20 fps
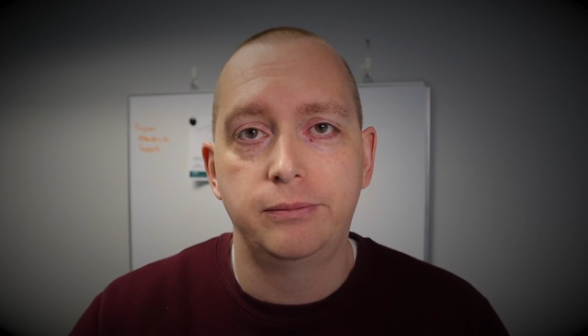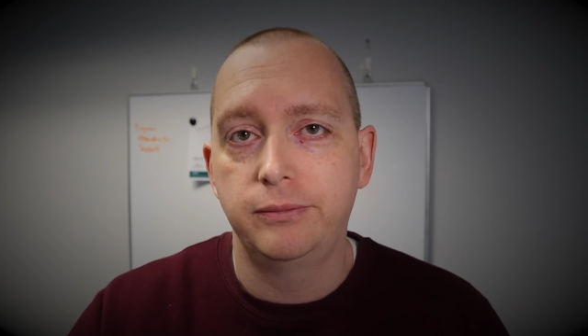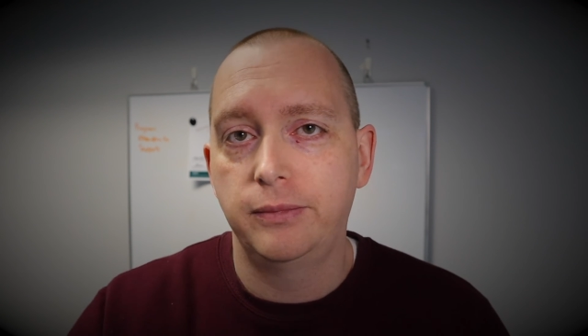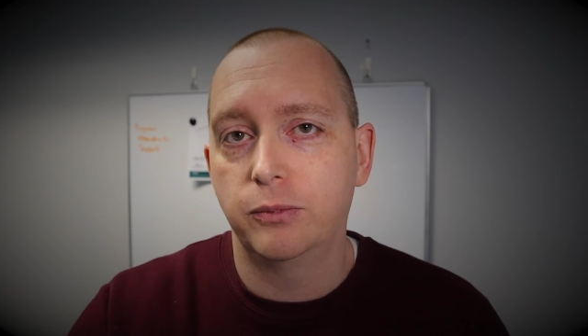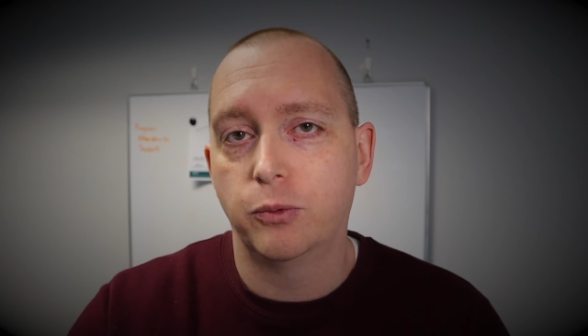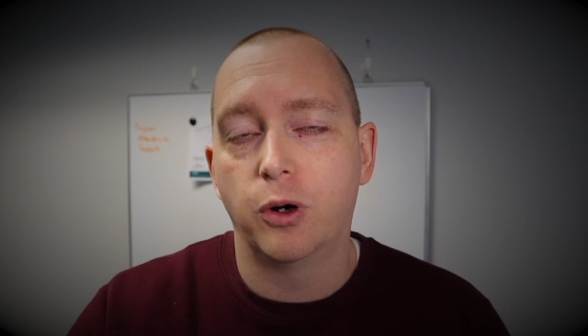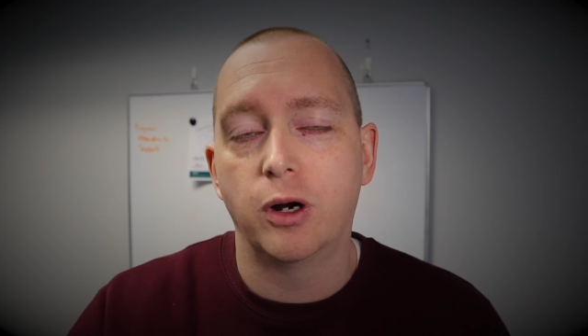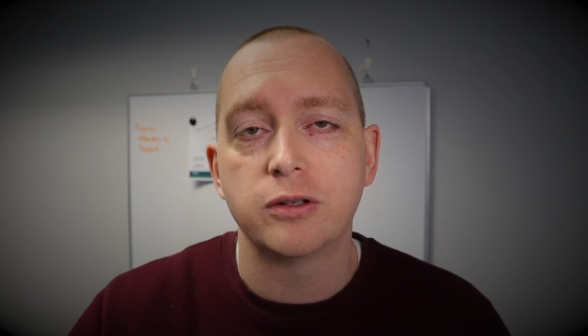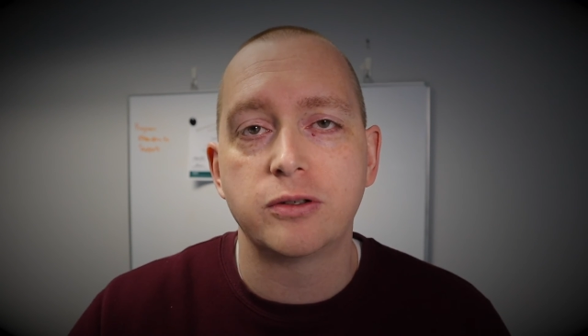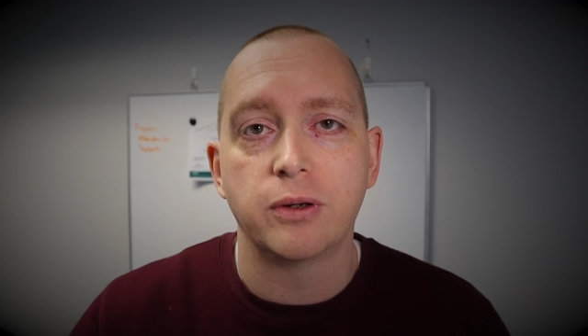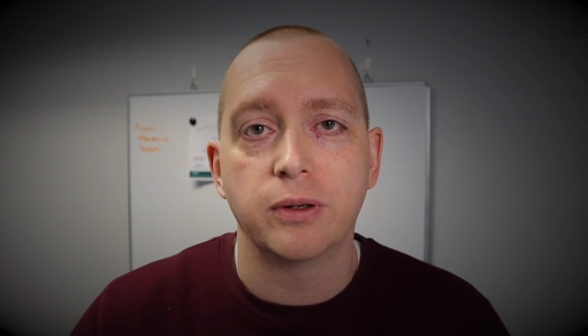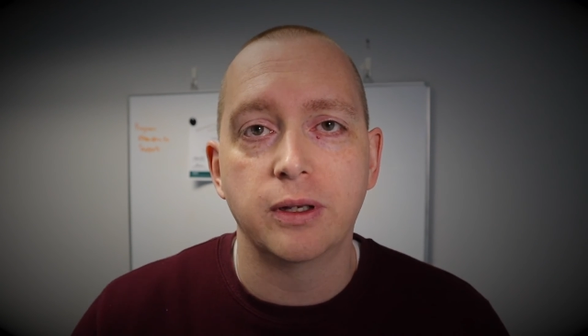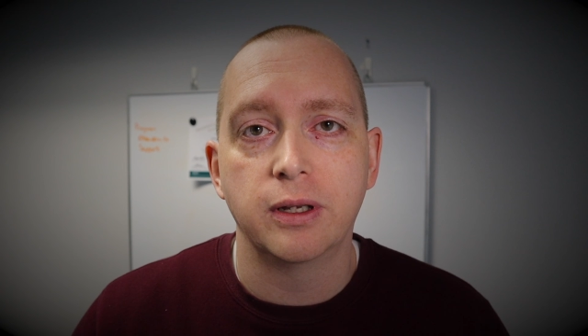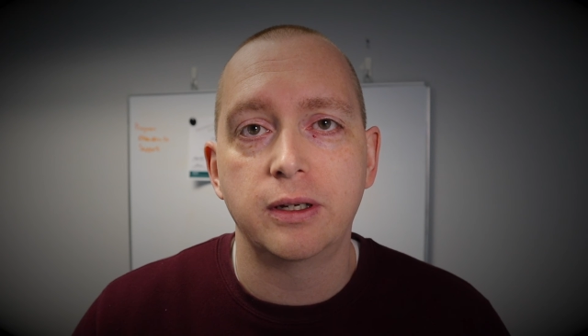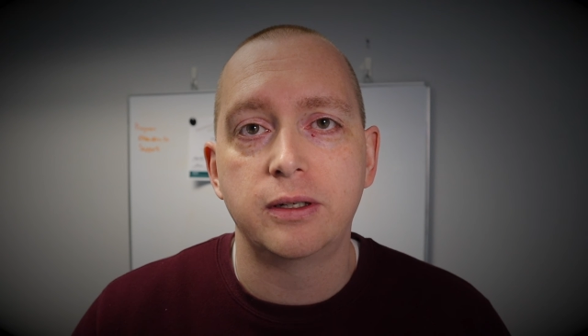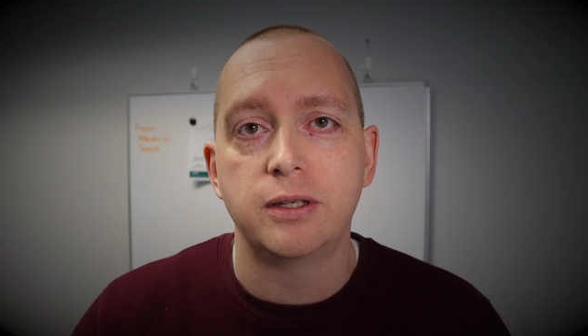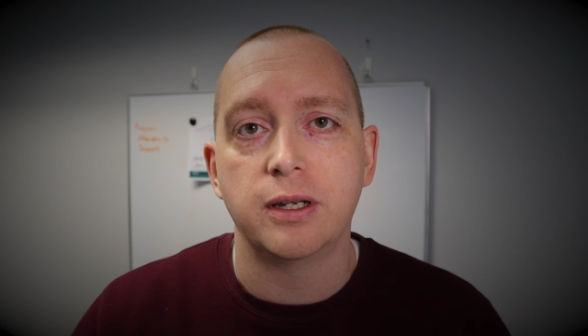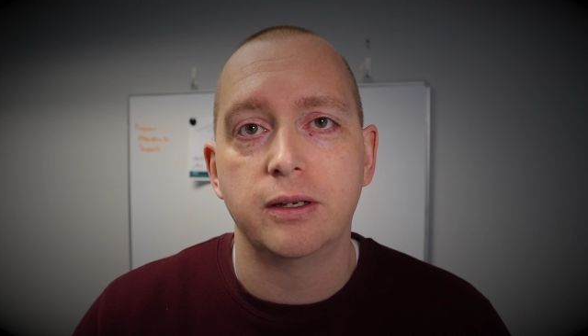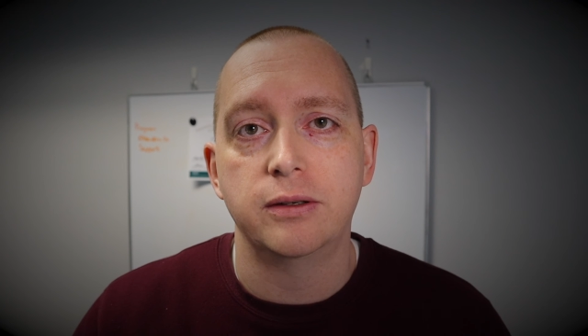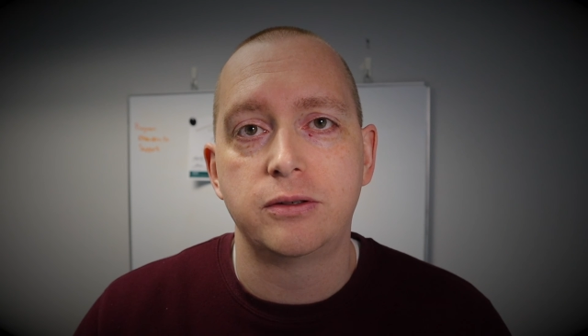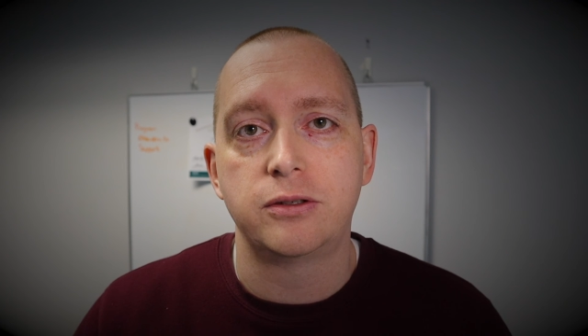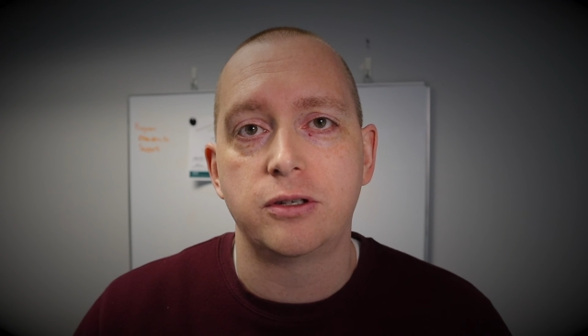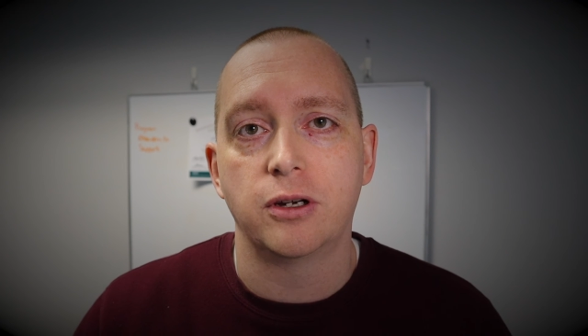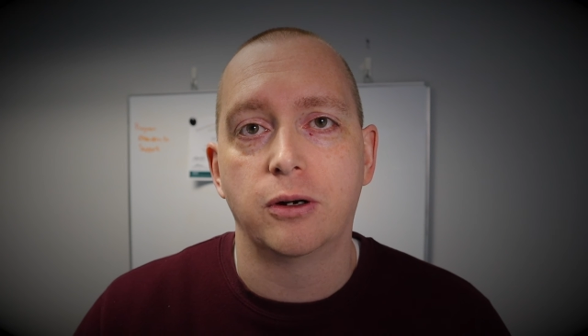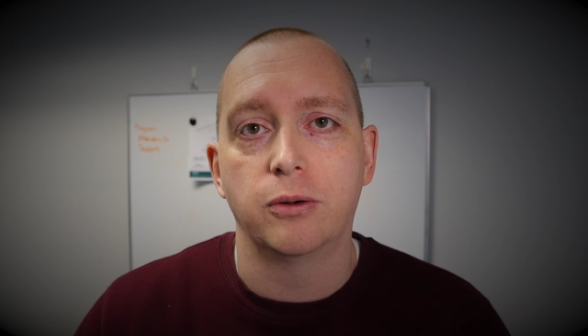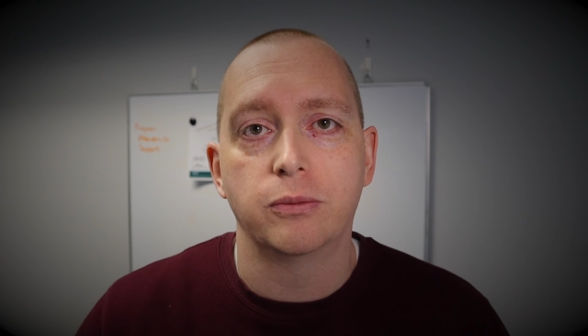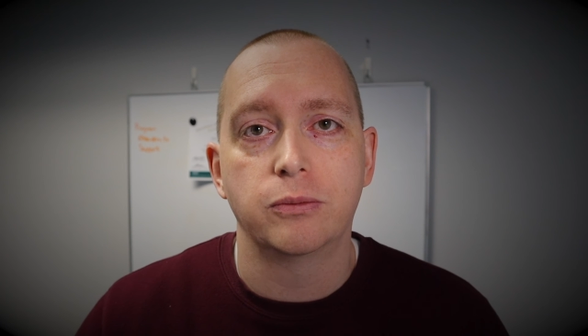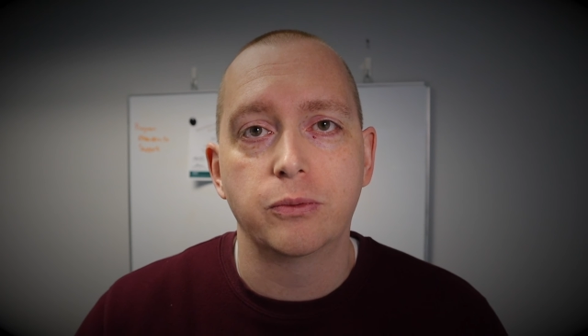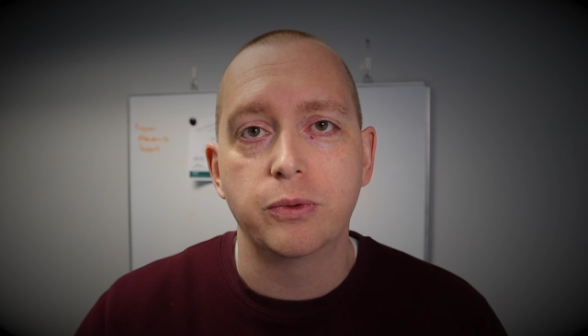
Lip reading: We're also on LinkedIn. So